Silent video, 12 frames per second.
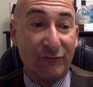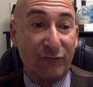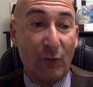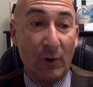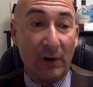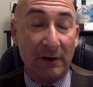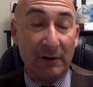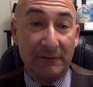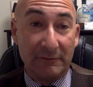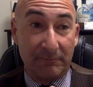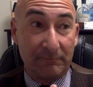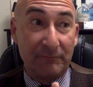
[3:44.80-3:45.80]

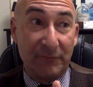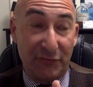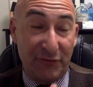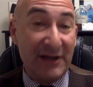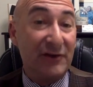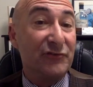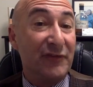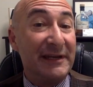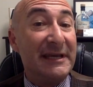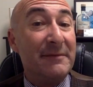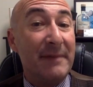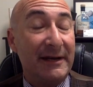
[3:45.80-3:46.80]
for things
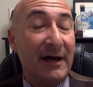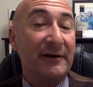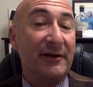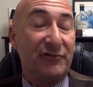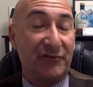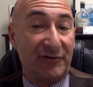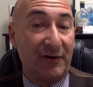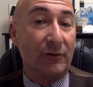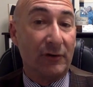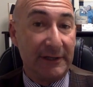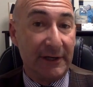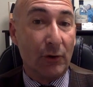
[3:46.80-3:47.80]
that he may not
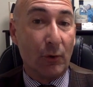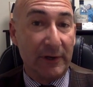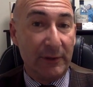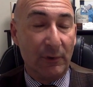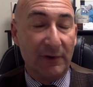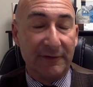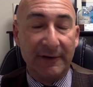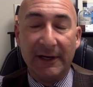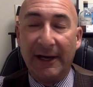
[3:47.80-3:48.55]
necessarily agree with.